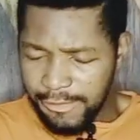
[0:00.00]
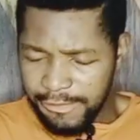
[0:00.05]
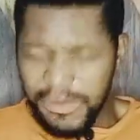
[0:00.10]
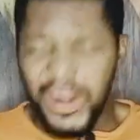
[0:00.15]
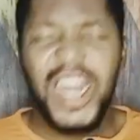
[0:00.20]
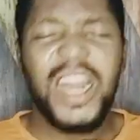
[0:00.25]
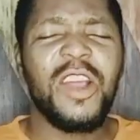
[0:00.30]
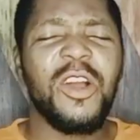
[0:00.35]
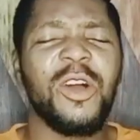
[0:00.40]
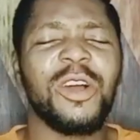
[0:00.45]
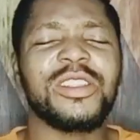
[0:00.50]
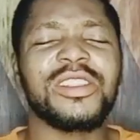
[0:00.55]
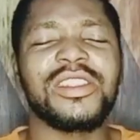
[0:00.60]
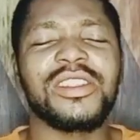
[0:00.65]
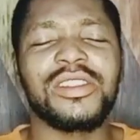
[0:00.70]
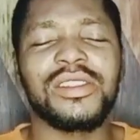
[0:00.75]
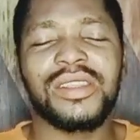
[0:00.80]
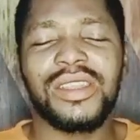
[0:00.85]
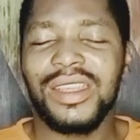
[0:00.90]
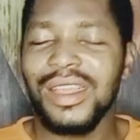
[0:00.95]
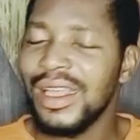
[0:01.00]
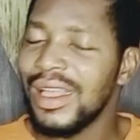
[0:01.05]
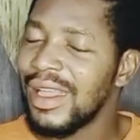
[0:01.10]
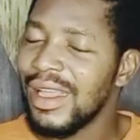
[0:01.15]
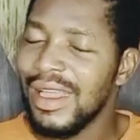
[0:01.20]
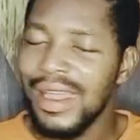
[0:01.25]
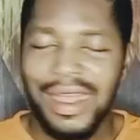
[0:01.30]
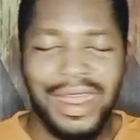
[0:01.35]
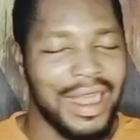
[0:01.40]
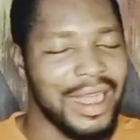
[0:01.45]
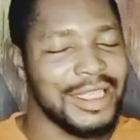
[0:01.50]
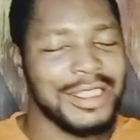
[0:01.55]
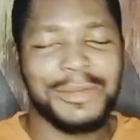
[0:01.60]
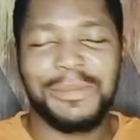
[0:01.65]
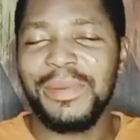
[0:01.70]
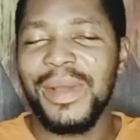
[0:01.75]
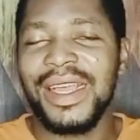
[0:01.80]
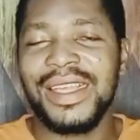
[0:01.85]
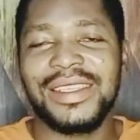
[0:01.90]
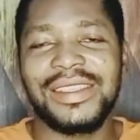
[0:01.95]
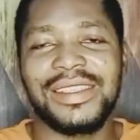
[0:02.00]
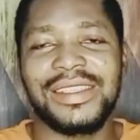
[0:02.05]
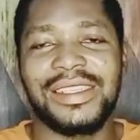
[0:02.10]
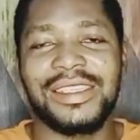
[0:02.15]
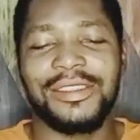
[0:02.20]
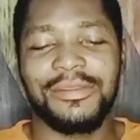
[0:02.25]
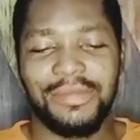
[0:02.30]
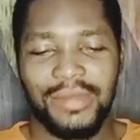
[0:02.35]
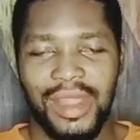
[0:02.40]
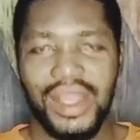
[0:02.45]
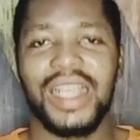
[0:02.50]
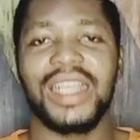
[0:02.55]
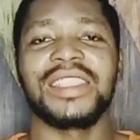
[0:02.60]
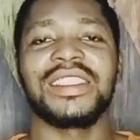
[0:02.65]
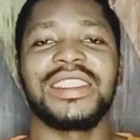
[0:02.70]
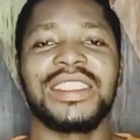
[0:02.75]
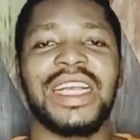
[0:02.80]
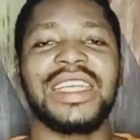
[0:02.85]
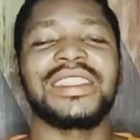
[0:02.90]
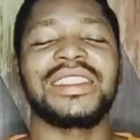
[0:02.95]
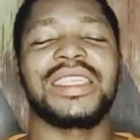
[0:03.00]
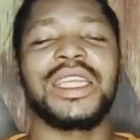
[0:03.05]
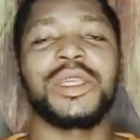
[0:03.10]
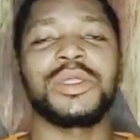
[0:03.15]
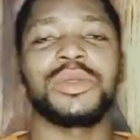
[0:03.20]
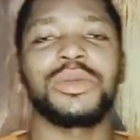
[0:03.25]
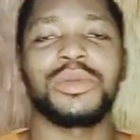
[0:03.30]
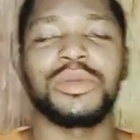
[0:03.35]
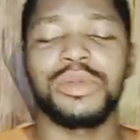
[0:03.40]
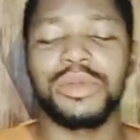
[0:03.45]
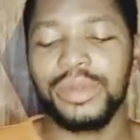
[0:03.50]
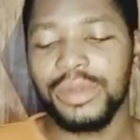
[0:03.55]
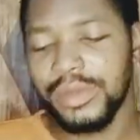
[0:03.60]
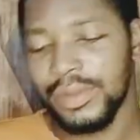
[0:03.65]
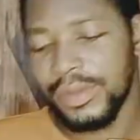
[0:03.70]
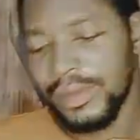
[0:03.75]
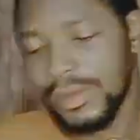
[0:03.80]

very hot and spicy. Just stay tuned.